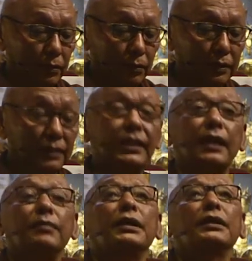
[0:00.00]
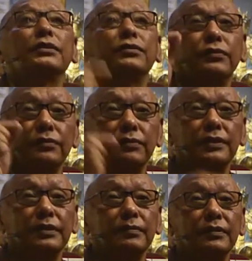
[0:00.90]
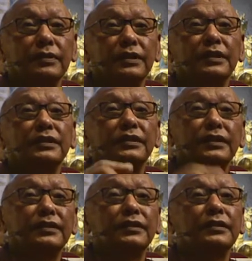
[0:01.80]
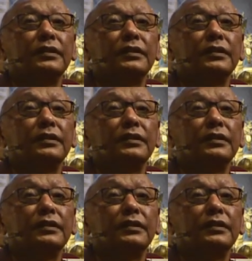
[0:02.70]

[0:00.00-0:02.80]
Holy Dharma is suitable, then